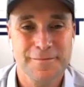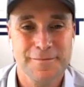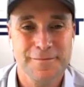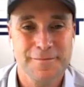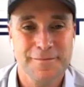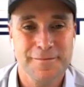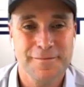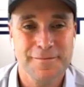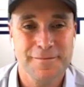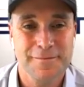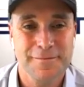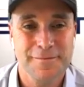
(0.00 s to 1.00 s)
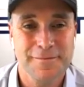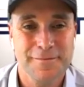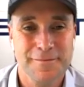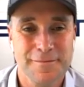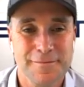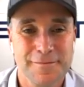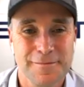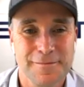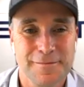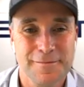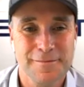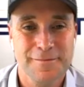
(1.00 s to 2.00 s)

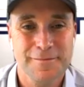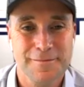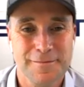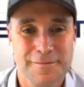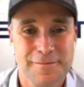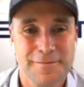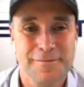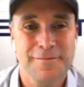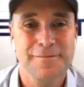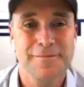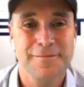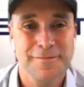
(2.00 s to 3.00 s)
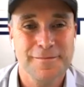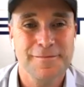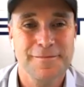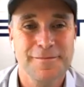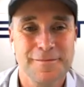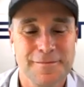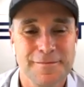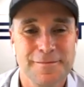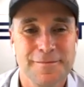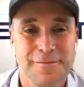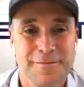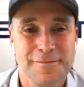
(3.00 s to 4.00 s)

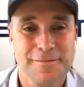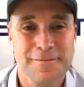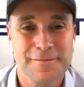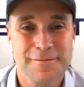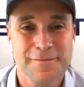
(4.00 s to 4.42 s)
This person isn't speaking.